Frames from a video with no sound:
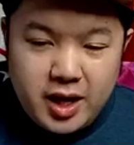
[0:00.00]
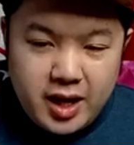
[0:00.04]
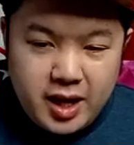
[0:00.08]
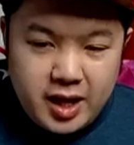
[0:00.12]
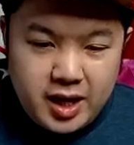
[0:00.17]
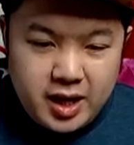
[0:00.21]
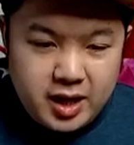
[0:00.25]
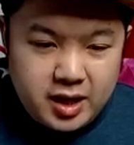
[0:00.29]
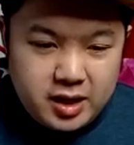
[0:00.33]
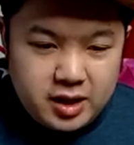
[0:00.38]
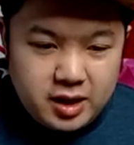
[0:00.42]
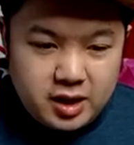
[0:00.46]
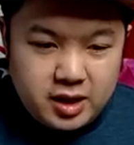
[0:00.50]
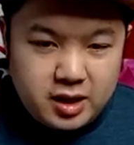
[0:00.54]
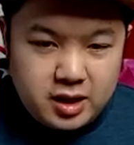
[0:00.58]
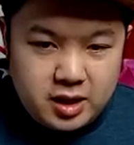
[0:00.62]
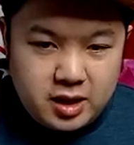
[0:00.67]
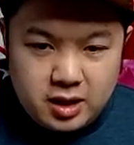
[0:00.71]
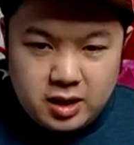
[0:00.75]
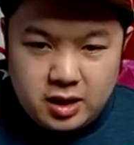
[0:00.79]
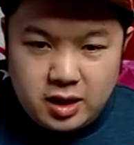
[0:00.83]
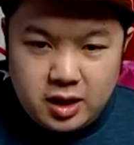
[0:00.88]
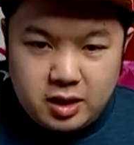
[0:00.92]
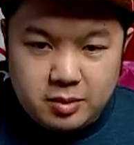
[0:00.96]
And
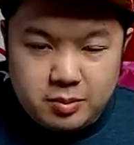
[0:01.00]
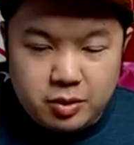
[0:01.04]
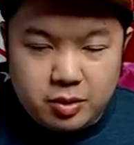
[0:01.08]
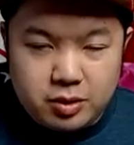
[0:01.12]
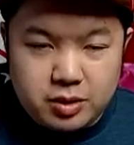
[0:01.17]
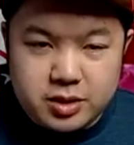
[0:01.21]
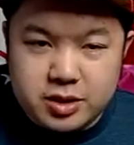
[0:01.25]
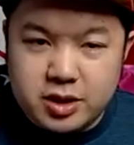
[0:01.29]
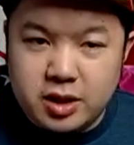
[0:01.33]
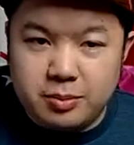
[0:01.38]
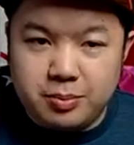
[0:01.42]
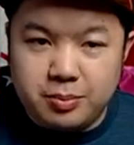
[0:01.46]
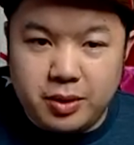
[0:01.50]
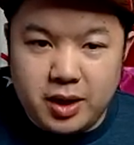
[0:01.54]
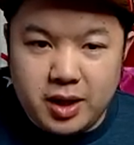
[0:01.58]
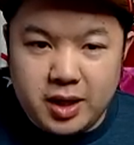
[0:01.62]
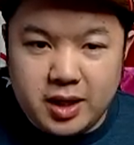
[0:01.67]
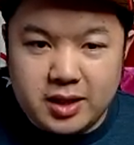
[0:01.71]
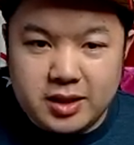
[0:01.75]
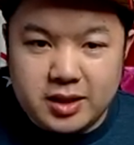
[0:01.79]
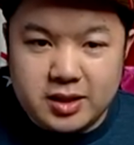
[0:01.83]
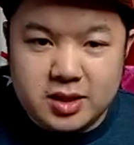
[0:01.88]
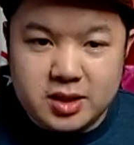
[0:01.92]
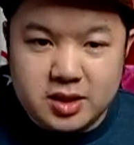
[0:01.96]
a lot of the boys that are
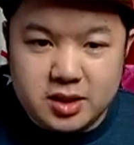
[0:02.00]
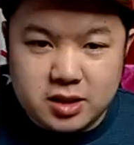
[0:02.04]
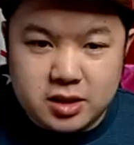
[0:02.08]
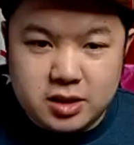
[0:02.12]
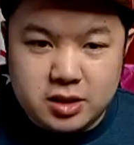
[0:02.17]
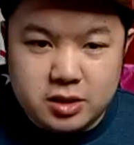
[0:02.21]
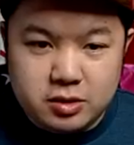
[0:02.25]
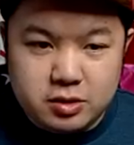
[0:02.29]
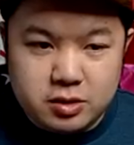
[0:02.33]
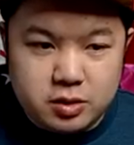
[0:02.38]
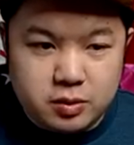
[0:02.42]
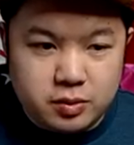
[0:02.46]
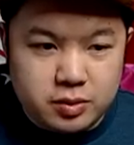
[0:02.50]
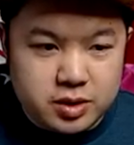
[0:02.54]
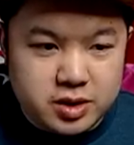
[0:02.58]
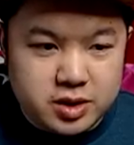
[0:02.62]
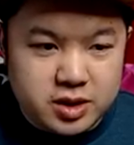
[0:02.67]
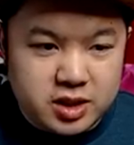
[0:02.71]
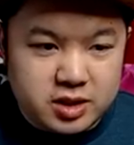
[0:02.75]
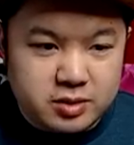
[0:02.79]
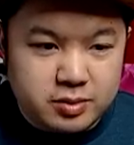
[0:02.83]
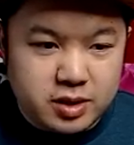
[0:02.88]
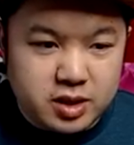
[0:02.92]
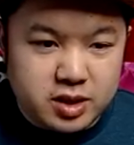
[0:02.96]
playing as usual
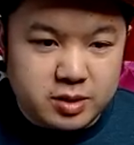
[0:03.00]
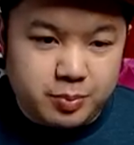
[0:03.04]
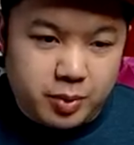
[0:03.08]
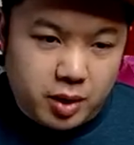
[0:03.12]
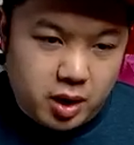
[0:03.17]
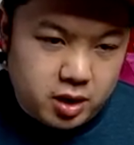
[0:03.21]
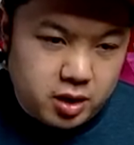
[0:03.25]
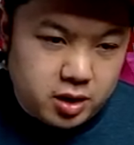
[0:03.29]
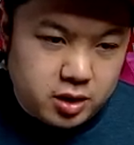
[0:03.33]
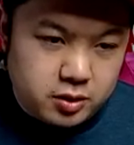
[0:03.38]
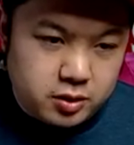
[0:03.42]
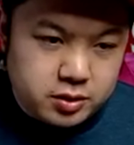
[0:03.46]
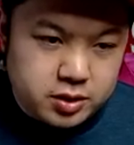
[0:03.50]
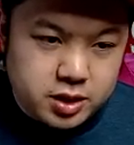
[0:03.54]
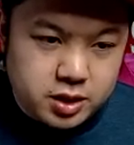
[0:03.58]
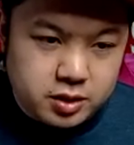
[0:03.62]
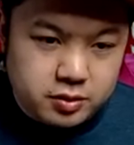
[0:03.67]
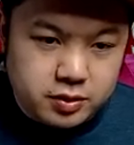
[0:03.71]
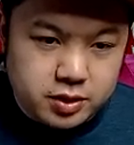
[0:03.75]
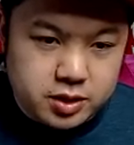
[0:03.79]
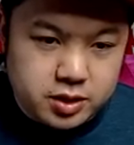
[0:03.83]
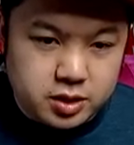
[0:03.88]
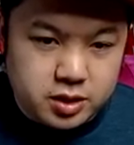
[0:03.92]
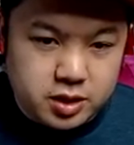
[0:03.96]
suspects. Barco is going
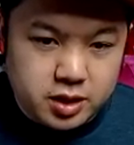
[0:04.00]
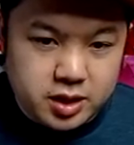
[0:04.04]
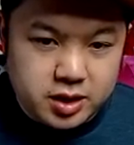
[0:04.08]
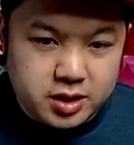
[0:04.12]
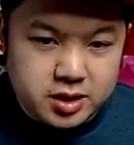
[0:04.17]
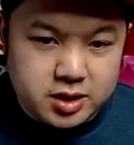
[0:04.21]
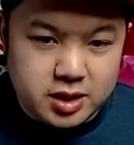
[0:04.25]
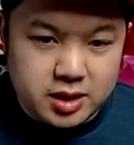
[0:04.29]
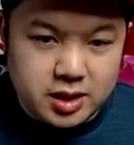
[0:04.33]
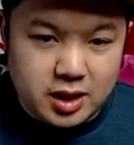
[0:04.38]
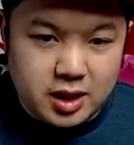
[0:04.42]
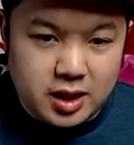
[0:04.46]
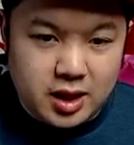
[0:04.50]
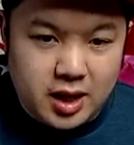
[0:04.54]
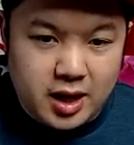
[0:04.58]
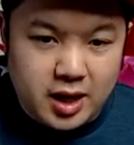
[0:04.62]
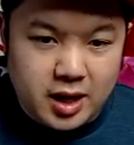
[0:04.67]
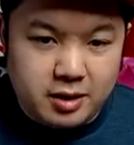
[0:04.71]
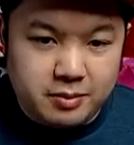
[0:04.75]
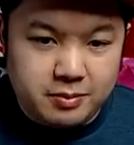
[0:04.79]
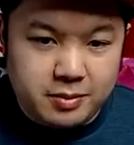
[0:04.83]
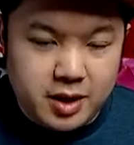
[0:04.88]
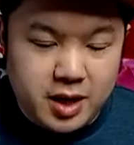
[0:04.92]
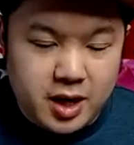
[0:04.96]
to return into the
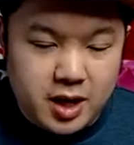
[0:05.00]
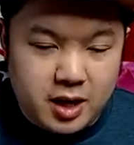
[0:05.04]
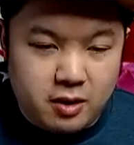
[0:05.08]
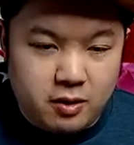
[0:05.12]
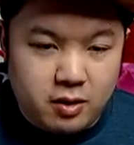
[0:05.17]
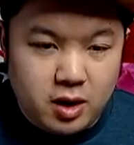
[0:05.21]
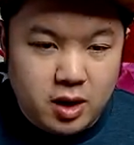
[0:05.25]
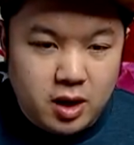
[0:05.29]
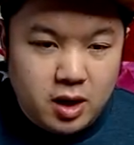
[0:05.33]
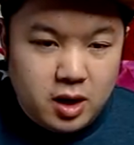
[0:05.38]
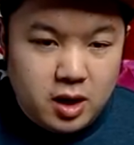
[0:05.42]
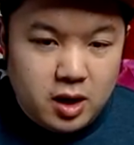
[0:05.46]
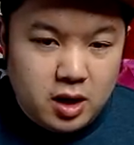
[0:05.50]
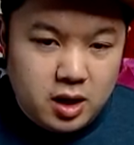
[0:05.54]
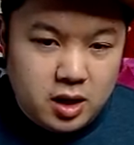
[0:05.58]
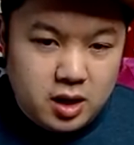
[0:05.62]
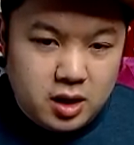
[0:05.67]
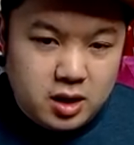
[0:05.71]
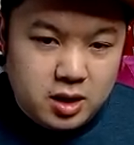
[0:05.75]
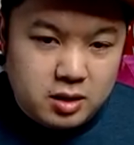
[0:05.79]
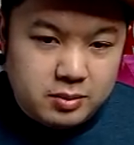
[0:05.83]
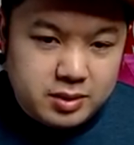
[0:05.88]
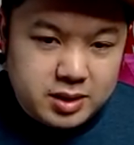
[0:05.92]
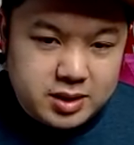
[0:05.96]
lineup now.
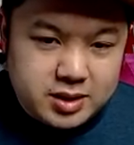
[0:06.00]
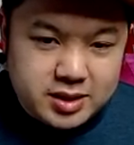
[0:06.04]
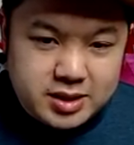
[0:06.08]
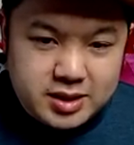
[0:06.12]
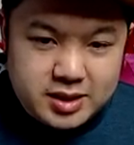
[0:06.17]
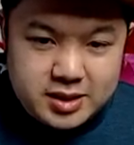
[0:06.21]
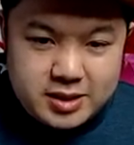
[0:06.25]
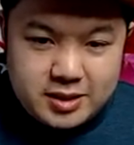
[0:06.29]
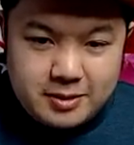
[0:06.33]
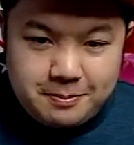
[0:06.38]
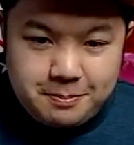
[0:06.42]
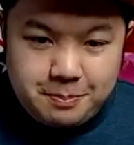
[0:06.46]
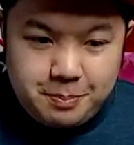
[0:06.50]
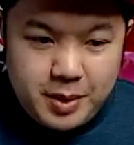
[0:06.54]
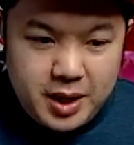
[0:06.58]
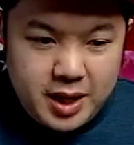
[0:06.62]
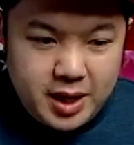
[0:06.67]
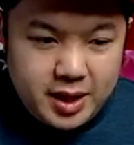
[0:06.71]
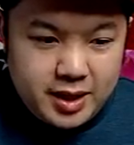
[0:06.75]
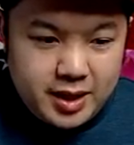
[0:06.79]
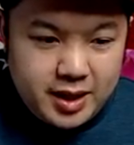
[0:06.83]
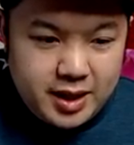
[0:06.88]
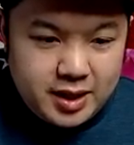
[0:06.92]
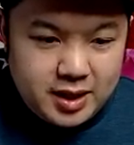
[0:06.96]
Let's see.
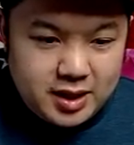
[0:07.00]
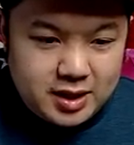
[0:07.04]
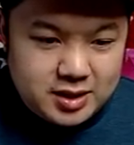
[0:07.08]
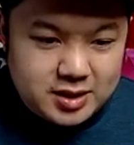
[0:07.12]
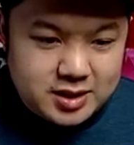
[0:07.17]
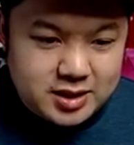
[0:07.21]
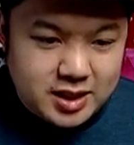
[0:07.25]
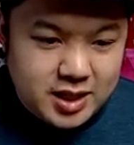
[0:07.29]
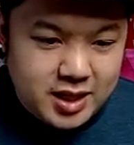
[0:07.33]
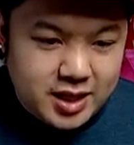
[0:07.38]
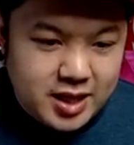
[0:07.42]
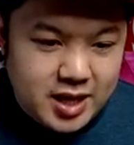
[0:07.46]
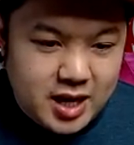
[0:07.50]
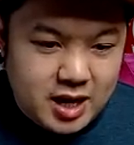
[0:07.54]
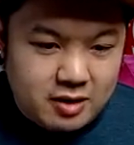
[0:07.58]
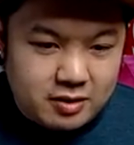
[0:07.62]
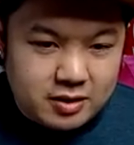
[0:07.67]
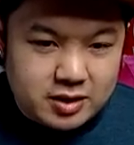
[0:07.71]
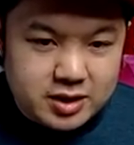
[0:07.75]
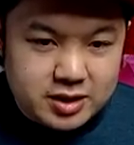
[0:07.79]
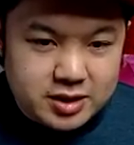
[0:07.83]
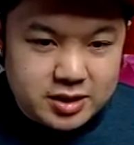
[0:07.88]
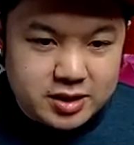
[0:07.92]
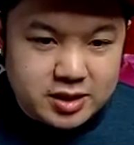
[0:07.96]
Dembele, let's take
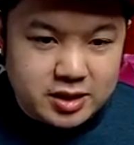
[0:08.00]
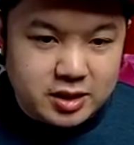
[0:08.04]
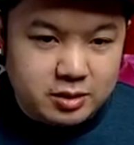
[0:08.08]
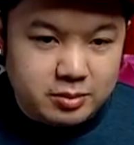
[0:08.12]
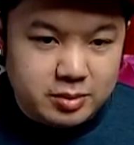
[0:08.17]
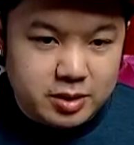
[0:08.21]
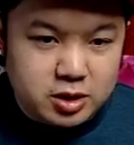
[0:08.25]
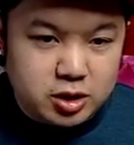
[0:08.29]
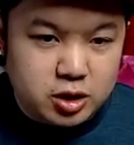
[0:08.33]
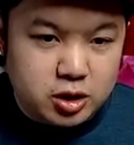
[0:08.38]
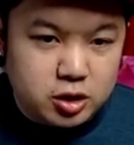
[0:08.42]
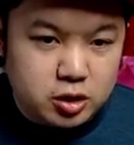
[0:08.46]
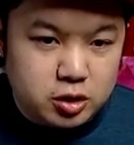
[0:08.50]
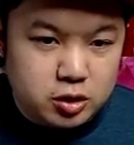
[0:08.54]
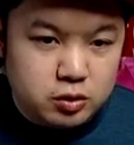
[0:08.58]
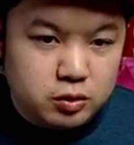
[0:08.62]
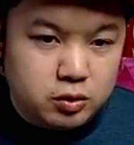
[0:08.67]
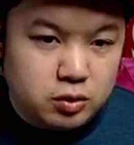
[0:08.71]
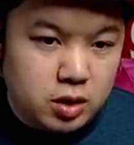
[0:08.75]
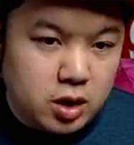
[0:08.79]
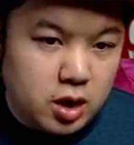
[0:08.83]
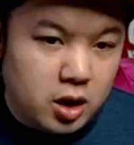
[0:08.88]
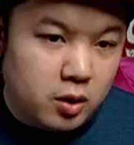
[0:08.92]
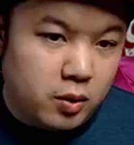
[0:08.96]
out because he's a little bit too
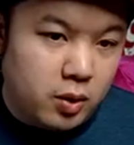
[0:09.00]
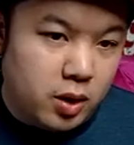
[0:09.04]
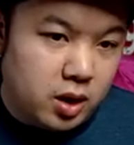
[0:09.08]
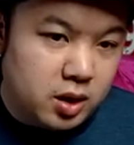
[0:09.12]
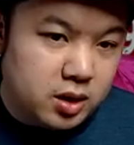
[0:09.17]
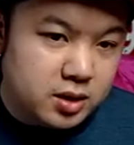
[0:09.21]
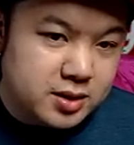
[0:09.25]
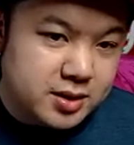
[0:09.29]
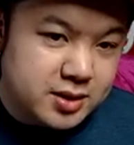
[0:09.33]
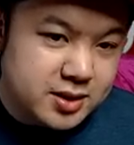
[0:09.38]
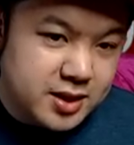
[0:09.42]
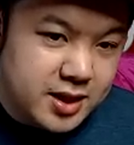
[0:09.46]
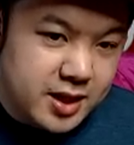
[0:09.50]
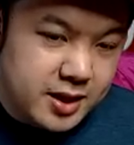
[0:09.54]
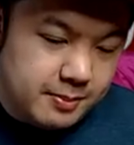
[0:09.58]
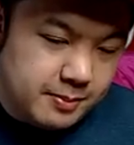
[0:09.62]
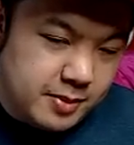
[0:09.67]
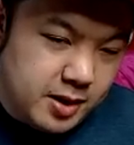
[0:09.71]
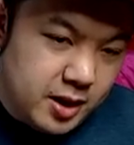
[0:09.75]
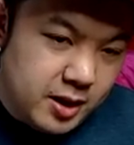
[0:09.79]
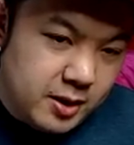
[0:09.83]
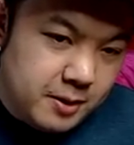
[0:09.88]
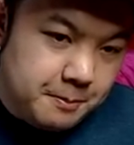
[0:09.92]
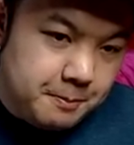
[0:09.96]
low on stamp.
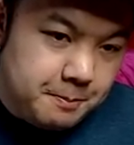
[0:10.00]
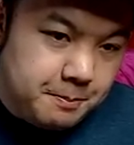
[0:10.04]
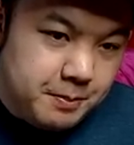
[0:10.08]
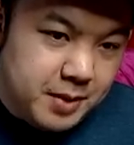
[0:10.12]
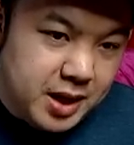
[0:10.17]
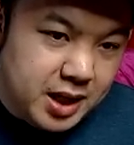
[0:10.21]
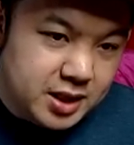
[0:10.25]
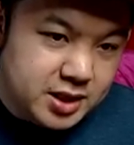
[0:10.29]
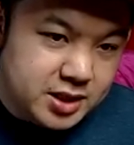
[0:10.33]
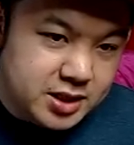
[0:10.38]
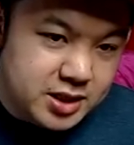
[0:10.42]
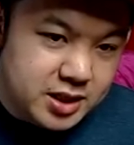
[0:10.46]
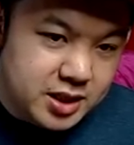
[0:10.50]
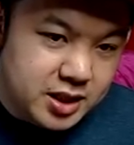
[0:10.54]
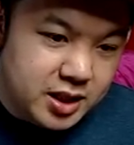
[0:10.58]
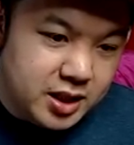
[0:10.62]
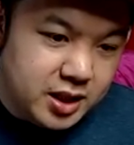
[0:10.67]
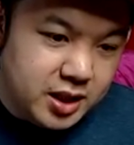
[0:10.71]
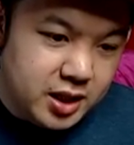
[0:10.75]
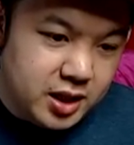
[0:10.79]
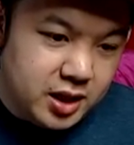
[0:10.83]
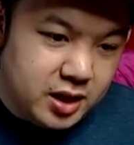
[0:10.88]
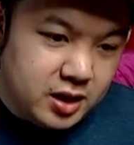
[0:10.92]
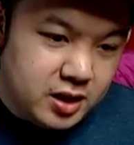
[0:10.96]

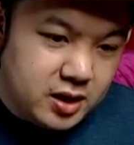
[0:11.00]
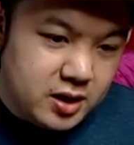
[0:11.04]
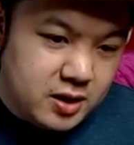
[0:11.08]
Messi.